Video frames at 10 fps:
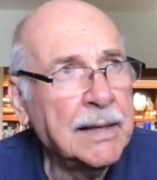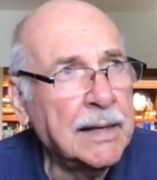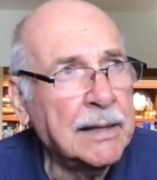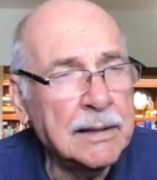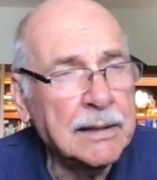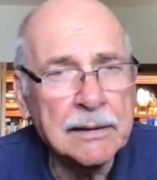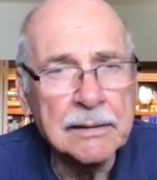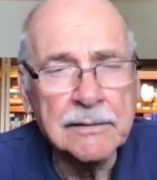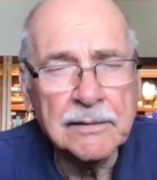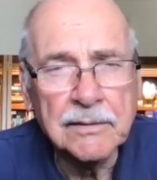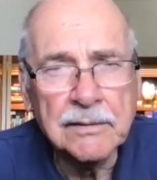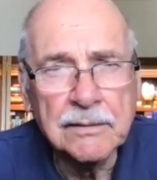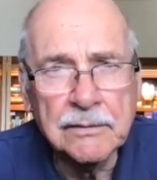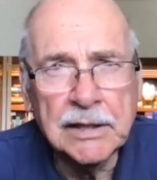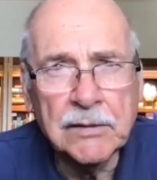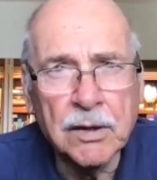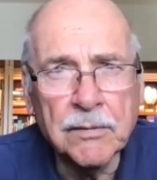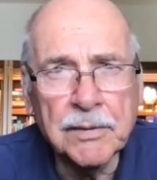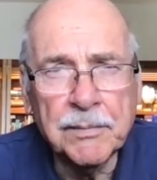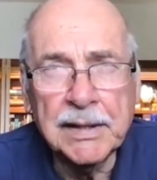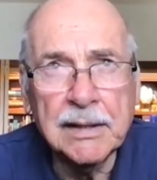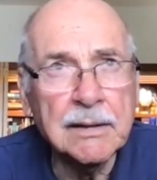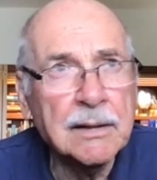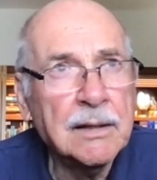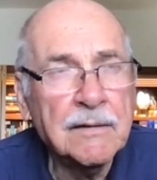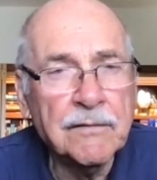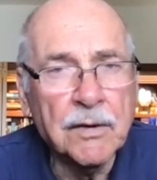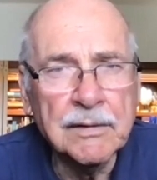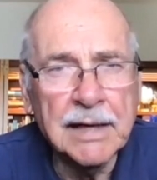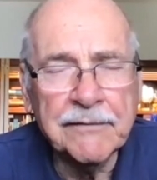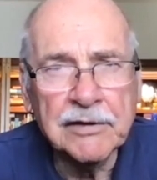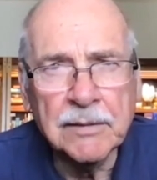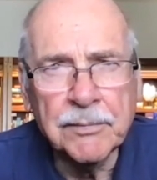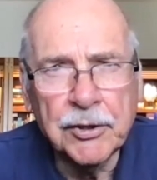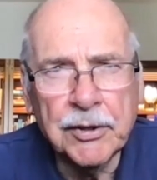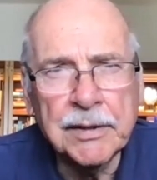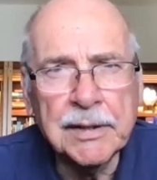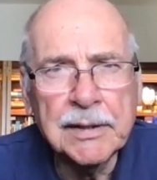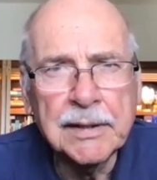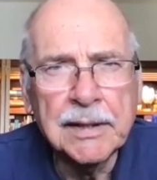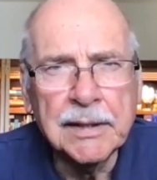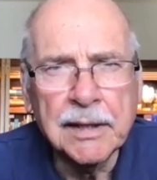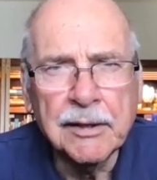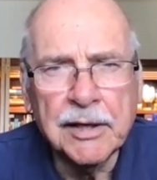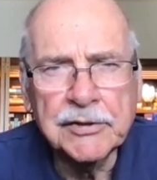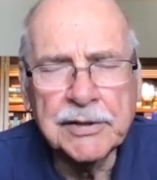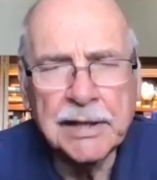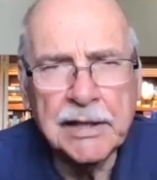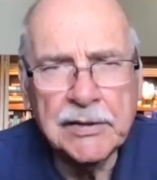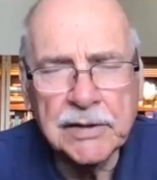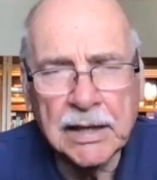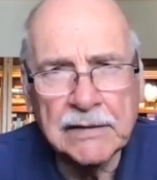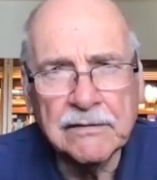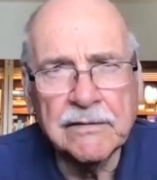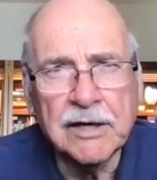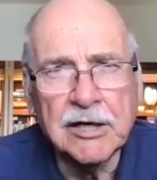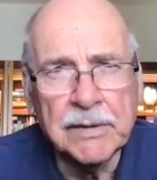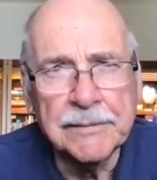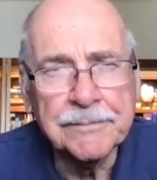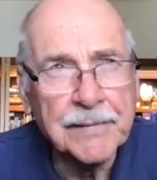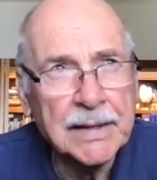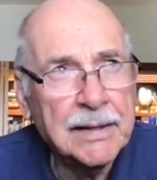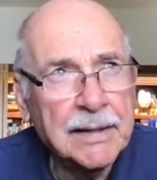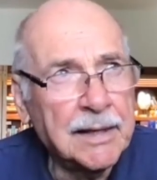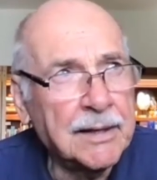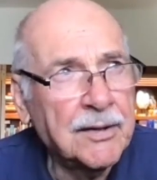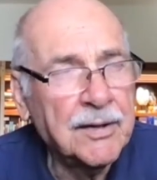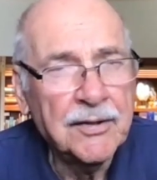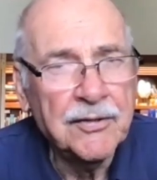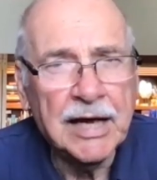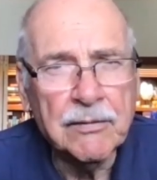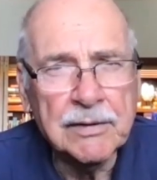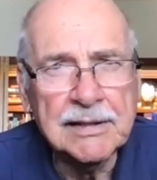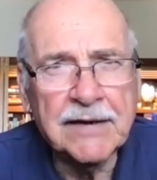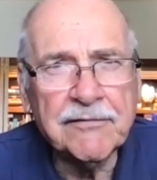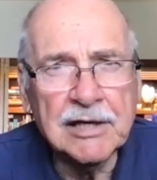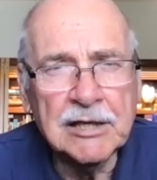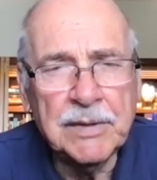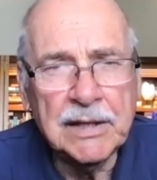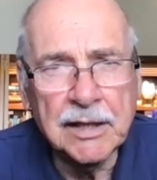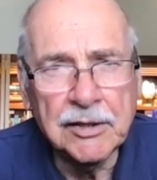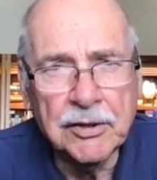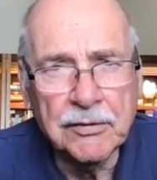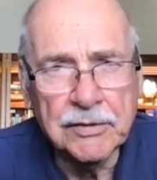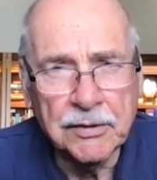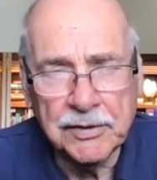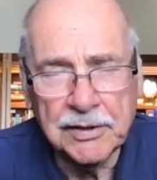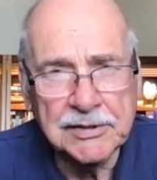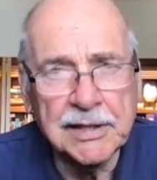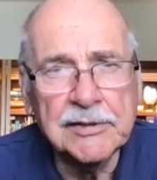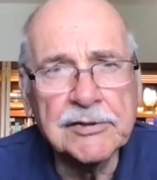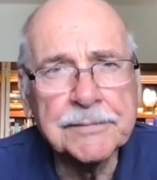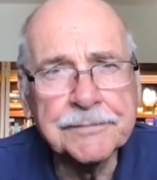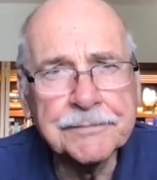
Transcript: And then Greenwald would begin photographing the bird in a large cage kind of environment. That would definitely be a no-no these days.